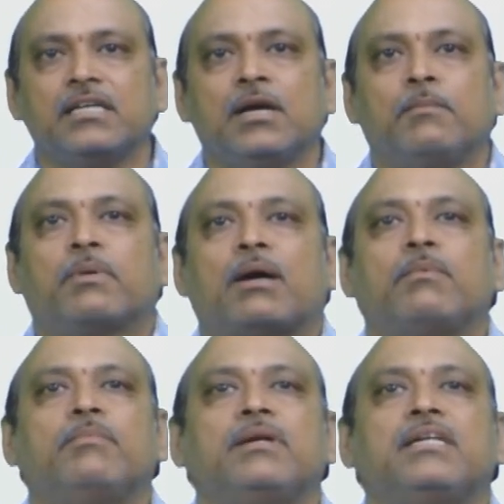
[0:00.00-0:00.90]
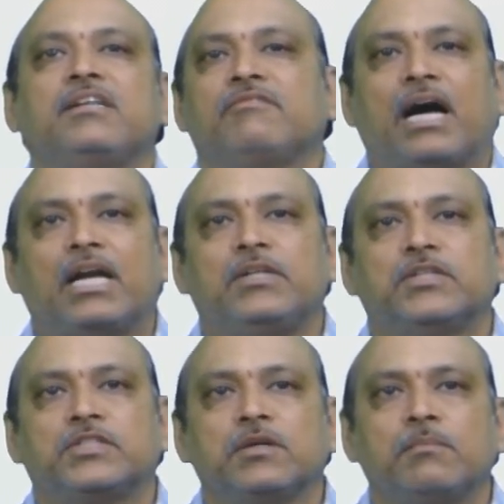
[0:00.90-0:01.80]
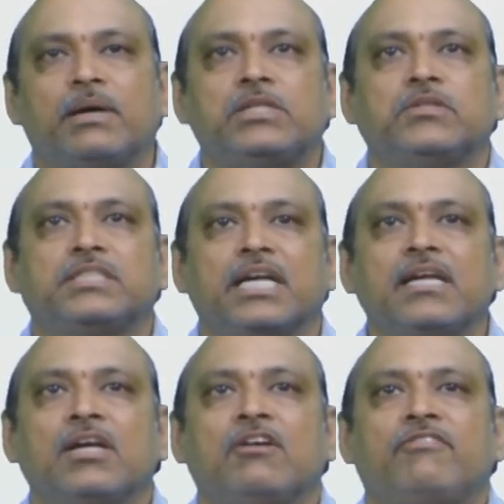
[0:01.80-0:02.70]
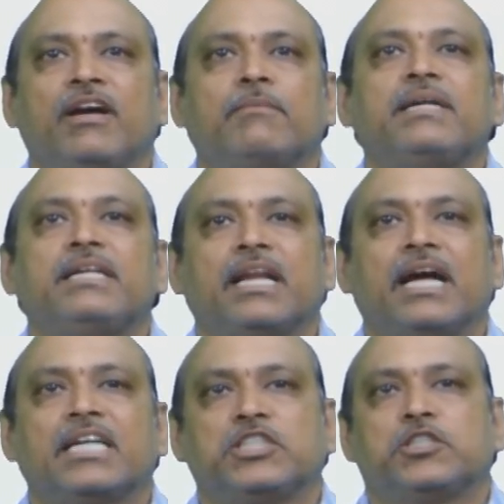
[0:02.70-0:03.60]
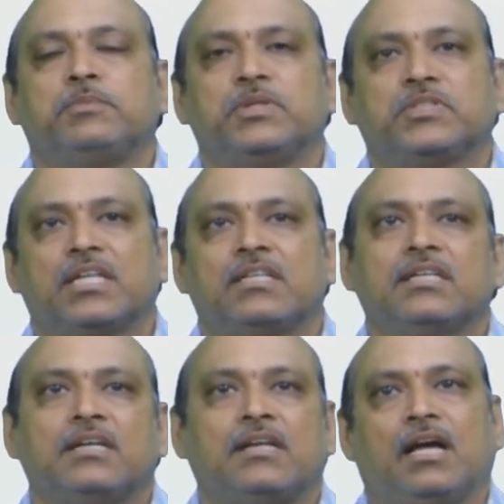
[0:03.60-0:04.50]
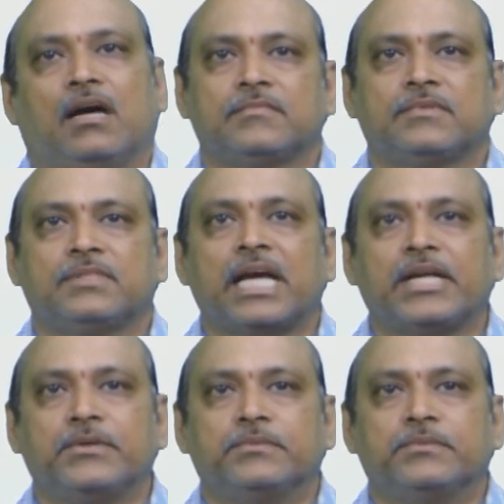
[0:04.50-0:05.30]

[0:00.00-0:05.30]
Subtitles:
probability values by using Fermi Dirac distribution law. Thank you.